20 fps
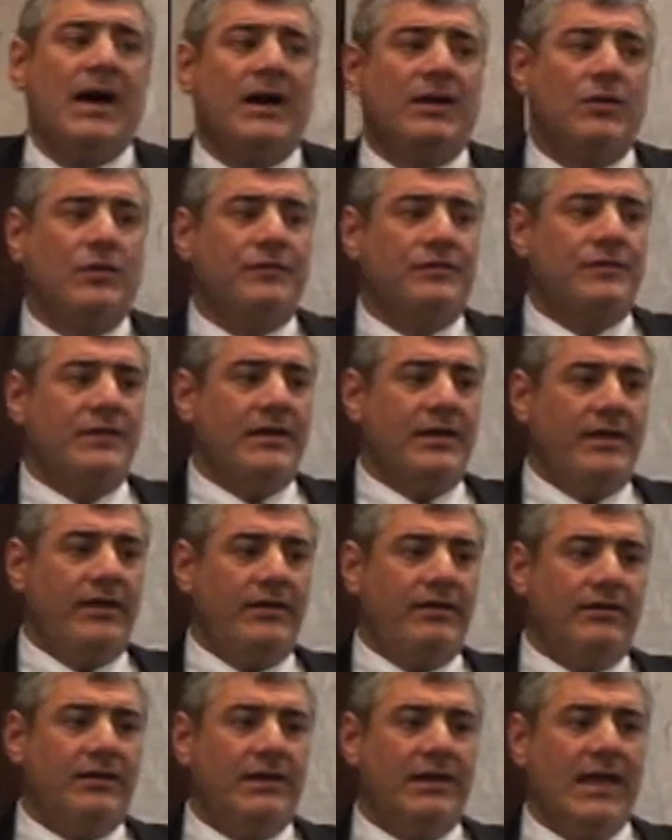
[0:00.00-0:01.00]
out of
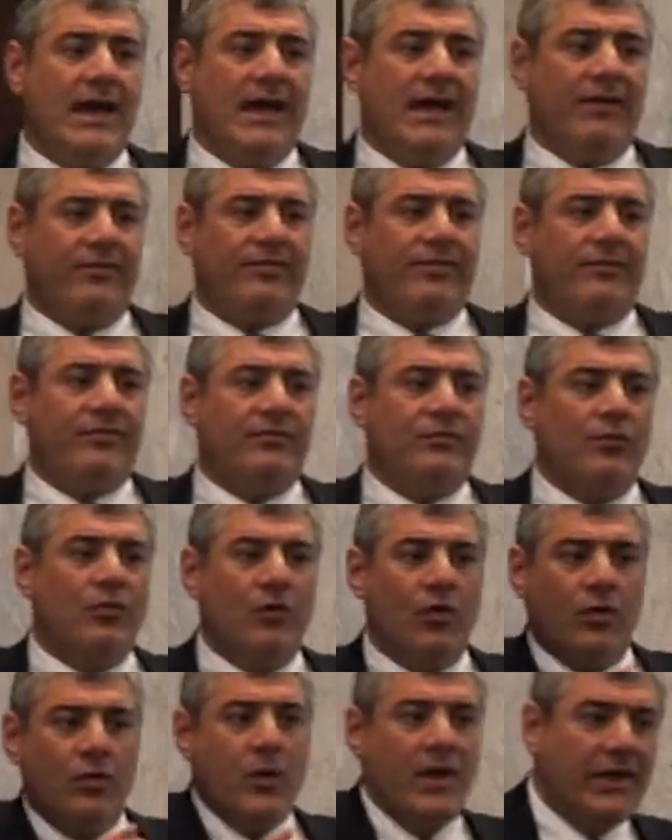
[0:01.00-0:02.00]
the class to
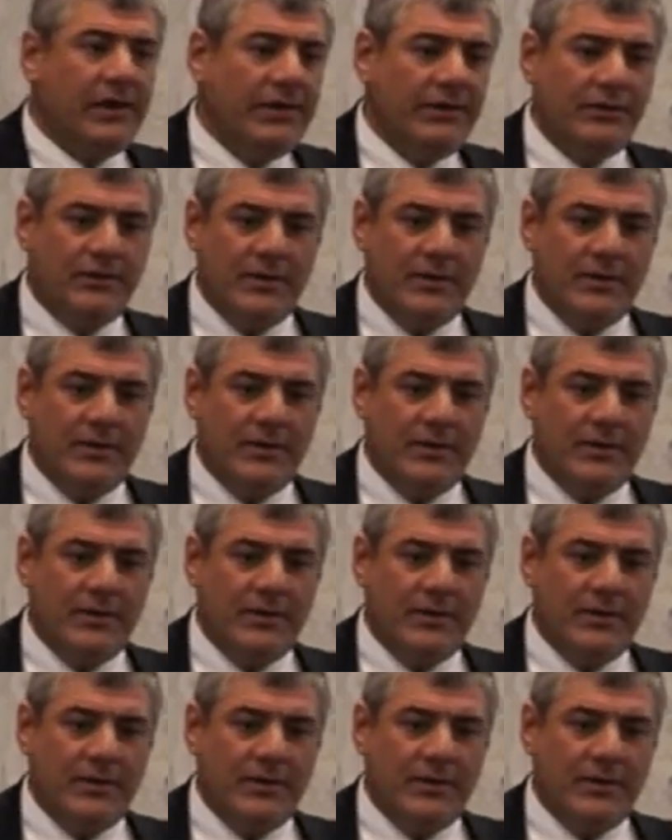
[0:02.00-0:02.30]
go quickly